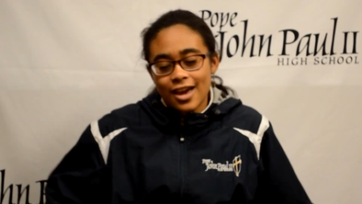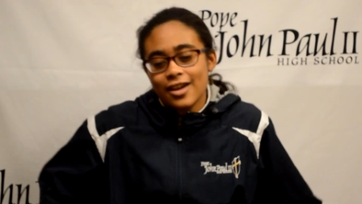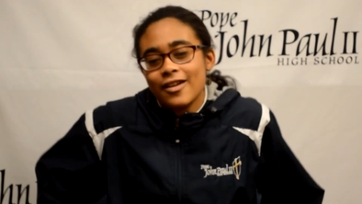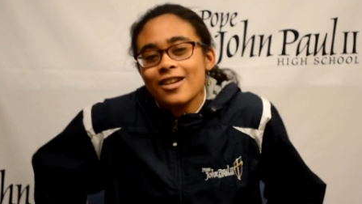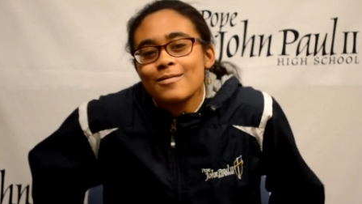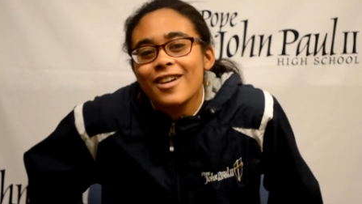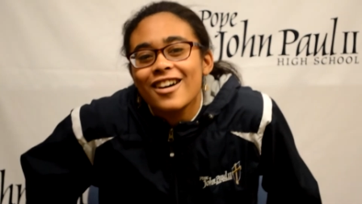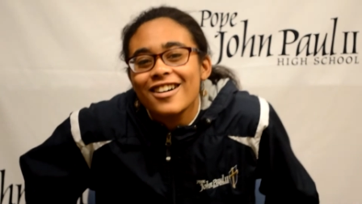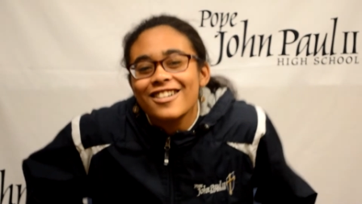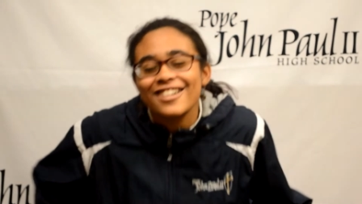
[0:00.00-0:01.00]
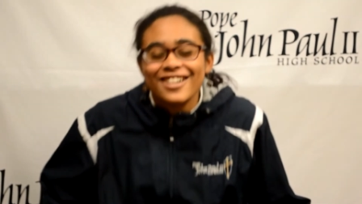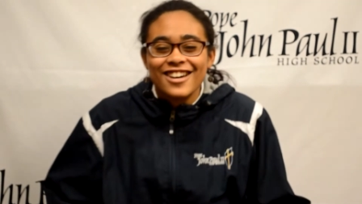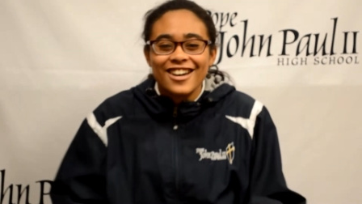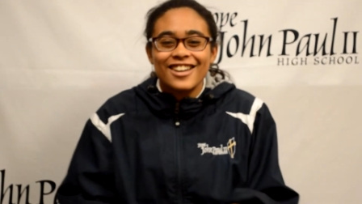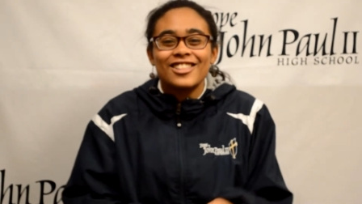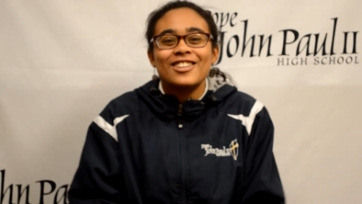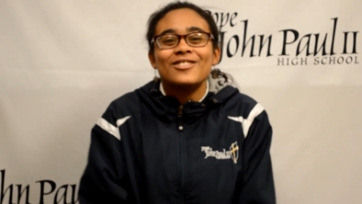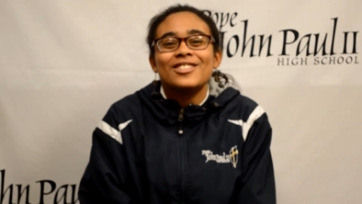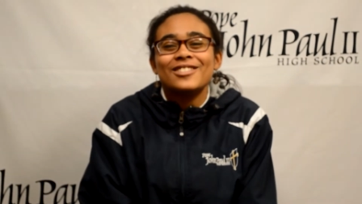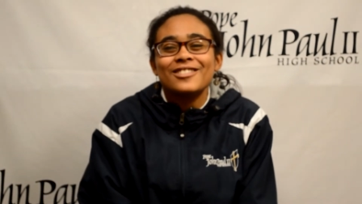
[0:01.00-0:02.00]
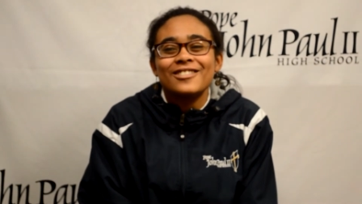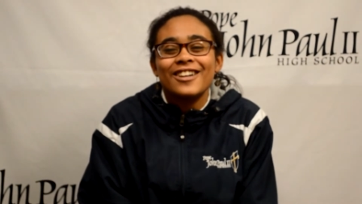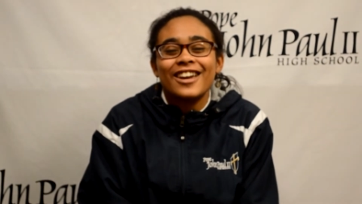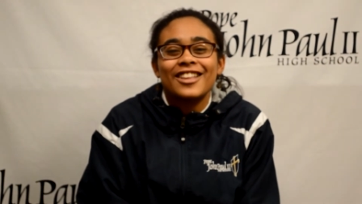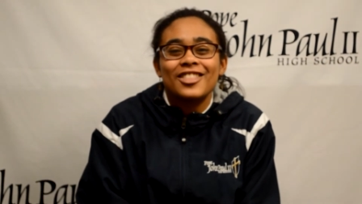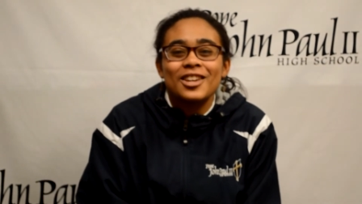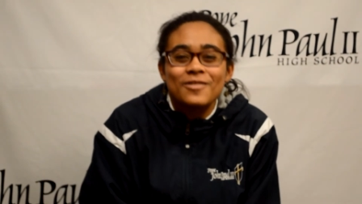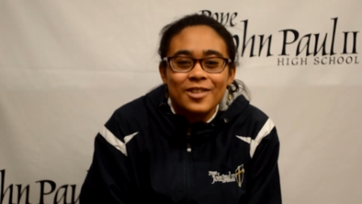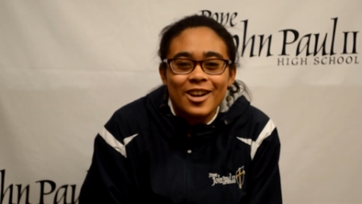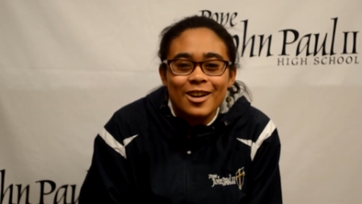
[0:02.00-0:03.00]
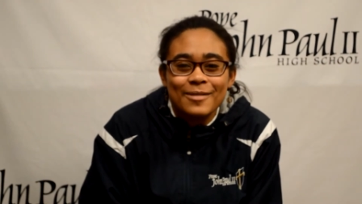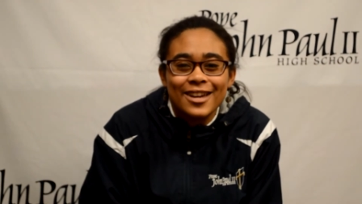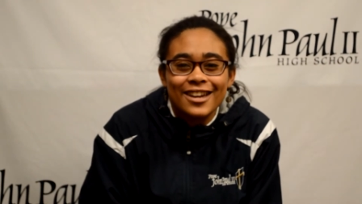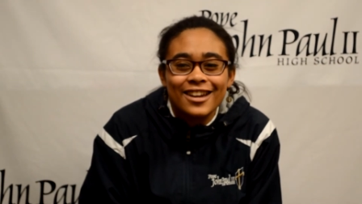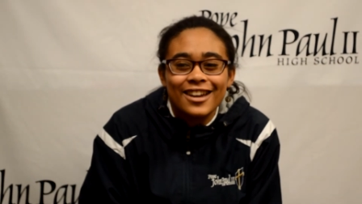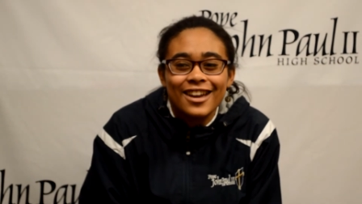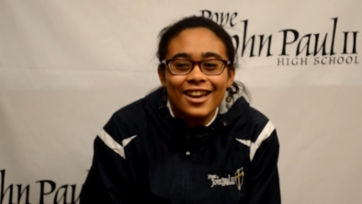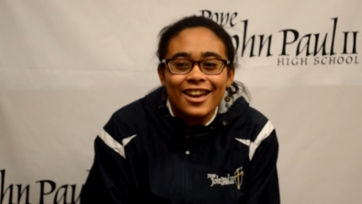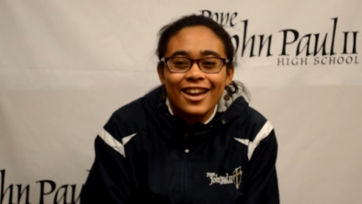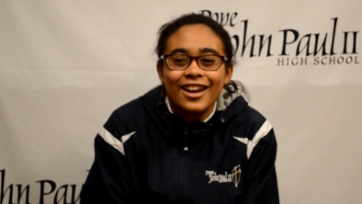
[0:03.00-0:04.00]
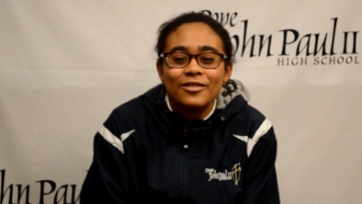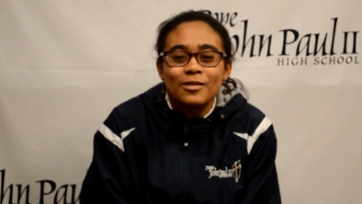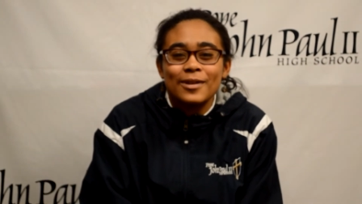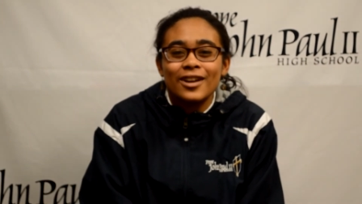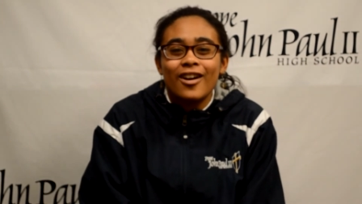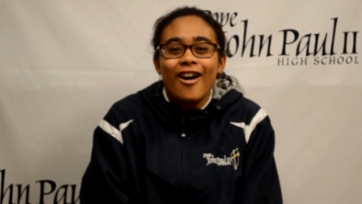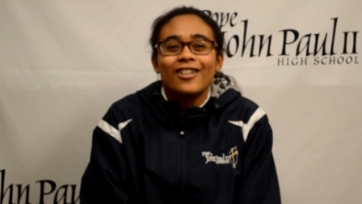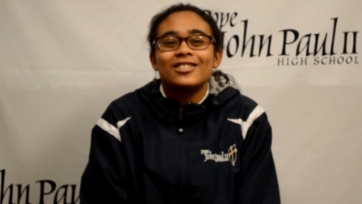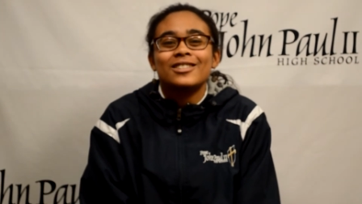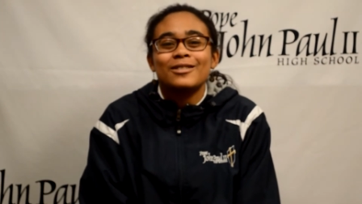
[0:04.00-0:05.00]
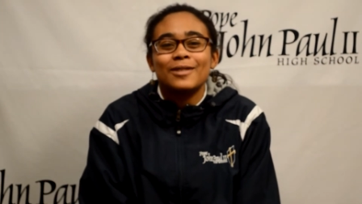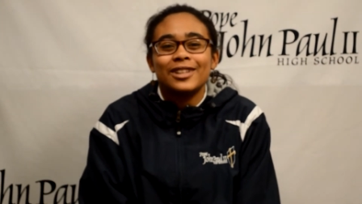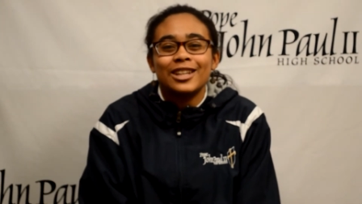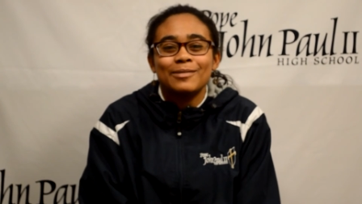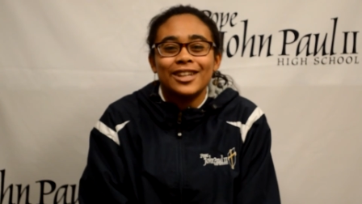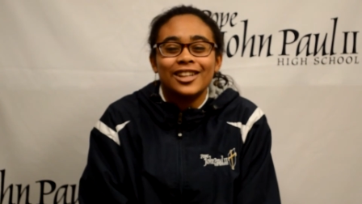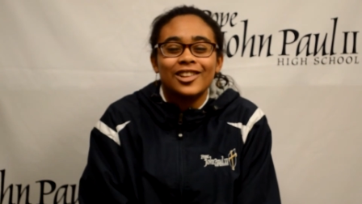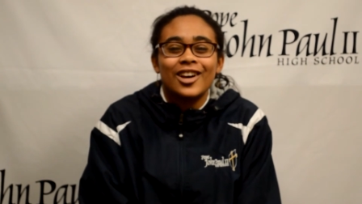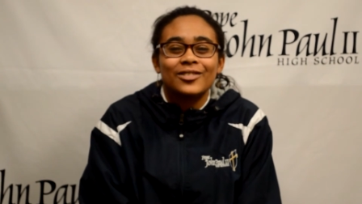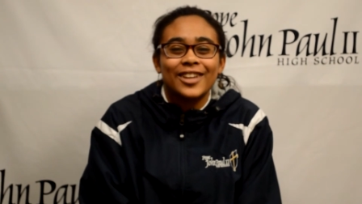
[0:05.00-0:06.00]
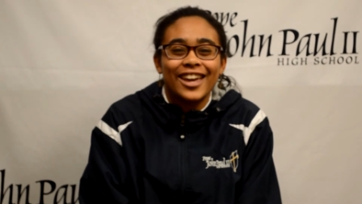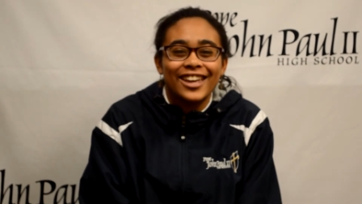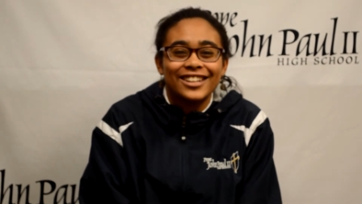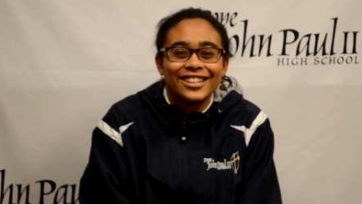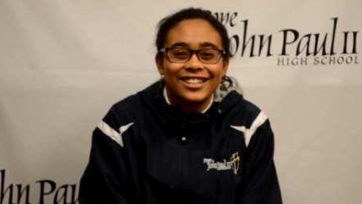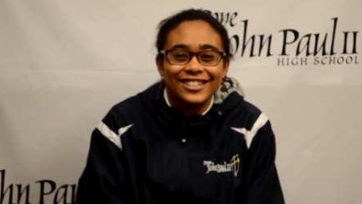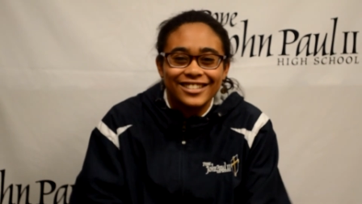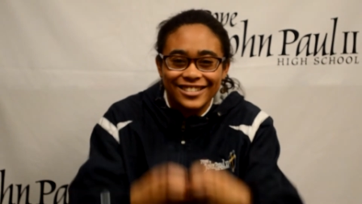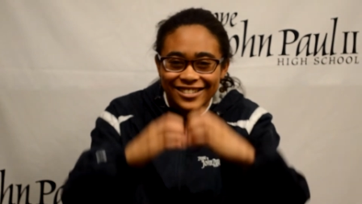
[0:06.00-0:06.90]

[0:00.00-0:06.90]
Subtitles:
Hey Grandma, I love you and thank you for coming and for being awesome and letting me eat a lot of candy.